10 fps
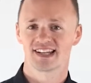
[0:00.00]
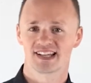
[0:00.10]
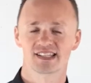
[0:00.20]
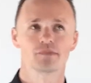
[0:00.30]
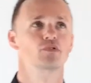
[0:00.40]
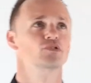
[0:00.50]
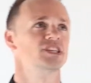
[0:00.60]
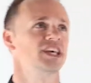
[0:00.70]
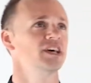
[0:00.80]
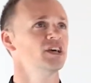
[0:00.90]
examples
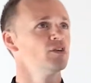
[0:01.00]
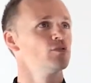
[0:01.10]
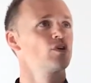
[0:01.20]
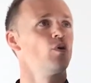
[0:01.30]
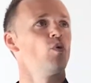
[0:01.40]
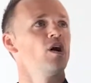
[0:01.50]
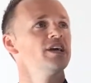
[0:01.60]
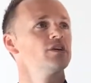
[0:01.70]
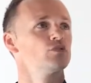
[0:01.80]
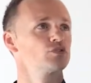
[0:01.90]
here. We've got y
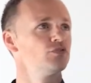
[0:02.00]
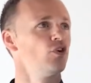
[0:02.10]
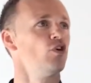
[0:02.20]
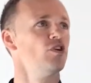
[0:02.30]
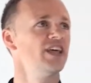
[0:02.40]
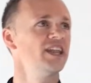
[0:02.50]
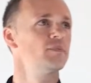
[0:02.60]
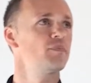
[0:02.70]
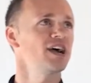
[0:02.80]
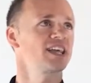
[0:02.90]
equals 4, and then in a
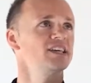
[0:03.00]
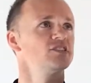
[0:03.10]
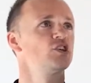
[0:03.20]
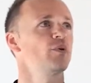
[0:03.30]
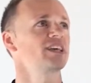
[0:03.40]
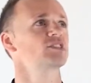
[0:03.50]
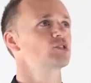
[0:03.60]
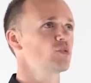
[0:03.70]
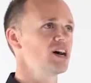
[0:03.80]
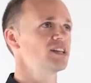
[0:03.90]
bracket 2x
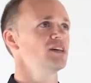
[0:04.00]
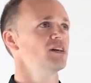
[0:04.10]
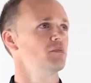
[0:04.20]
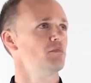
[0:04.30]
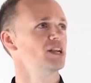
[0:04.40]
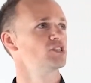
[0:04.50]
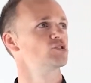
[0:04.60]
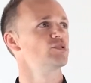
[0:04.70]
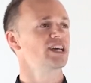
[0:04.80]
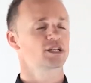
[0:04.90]
squared minus
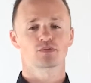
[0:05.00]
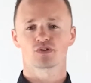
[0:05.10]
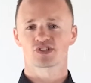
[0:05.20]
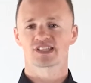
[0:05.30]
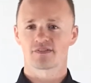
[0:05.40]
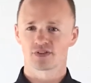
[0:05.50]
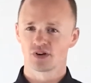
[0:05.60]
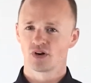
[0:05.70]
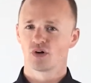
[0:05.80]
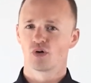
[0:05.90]
3x plus 7,
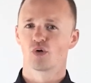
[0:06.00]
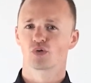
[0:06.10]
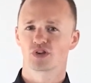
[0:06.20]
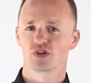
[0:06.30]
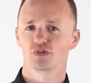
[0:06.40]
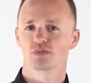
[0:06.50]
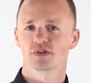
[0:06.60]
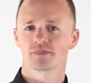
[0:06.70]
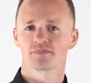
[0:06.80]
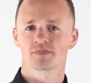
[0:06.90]
all cubed.
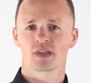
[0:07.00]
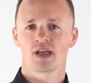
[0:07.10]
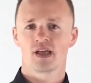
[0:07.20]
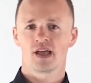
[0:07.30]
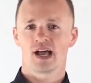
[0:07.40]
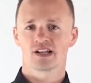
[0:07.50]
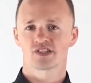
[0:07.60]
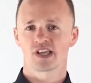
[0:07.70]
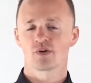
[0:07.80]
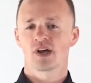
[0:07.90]
And
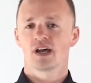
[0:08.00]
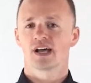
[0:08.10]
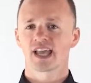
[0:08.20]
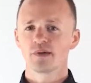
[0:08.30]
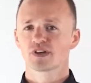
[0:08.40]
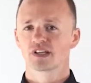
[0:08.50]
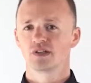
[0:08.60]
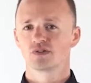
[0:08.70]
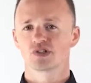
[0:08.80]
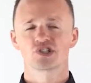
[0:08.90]
so, again, we can
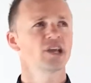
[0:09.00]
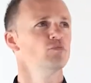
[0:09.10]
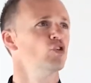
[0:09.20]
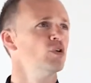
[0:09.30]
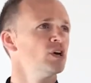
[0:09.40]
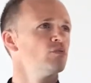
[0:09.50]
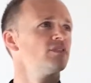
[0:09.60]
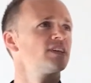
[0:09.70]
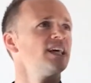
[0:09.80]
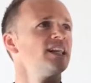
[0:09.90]
use the chain rule. We've
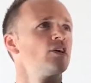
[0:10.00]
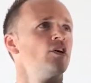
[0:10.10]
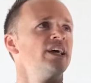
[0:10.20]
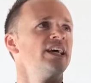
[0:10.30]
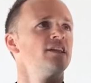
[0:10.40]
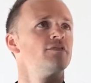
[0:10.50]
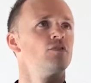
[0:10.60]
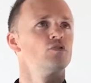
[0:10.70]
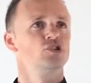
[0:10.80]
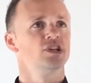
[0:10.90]
clearly got an inner
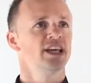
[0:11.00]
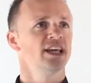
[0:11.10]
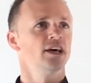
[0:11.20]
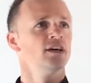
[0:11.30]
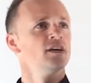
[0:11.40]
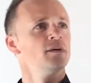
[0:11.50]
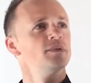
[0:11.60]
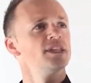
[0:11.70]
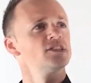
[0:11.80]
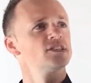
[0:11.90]
function here,
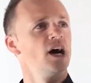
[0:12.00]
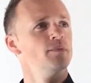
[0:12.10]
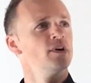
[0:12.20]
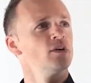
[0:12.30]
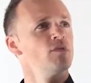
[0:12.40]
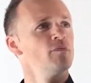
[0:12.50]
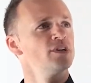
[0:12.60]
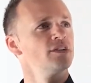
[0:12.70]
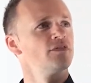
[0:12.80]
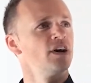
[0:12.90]
but this time, when we're
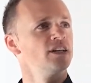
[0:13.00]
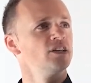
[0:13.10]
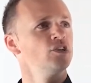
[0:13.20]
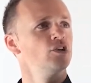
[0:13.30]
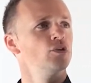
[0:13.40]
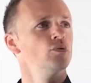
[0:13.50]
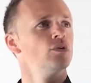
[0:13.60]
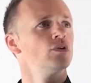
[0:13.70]
defining u,